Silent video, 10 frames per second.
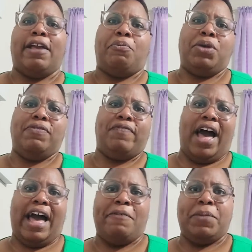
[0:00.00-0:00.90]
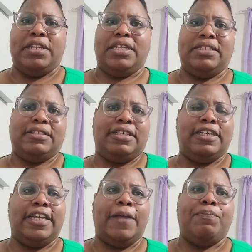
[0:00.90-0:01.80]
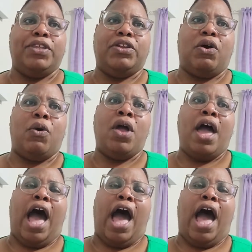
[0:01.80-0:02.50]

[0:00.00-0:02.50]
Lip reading: if we vibing this good, you know,